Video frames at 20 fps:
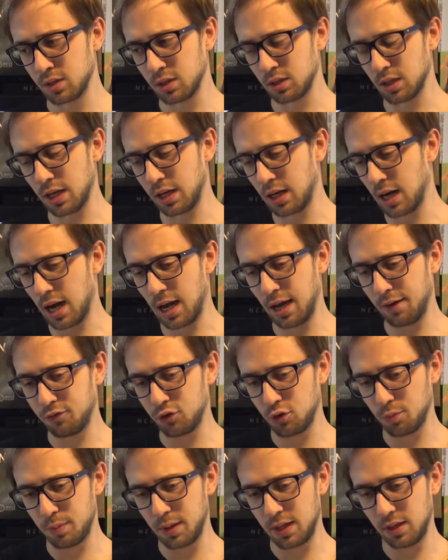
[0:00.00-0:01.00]
like, I have
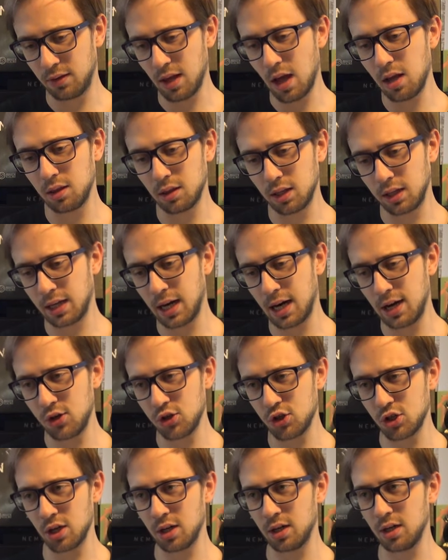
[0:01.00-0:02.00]
to be in that
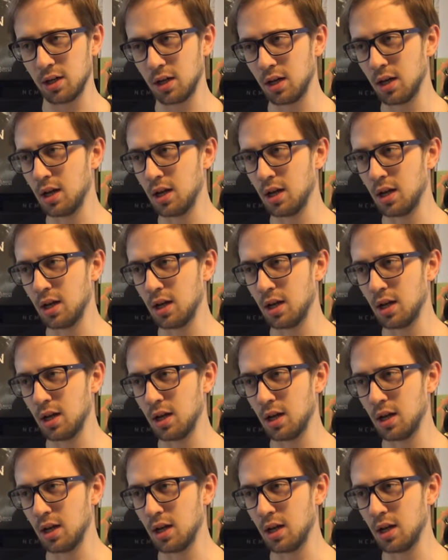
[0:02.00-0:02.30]
location,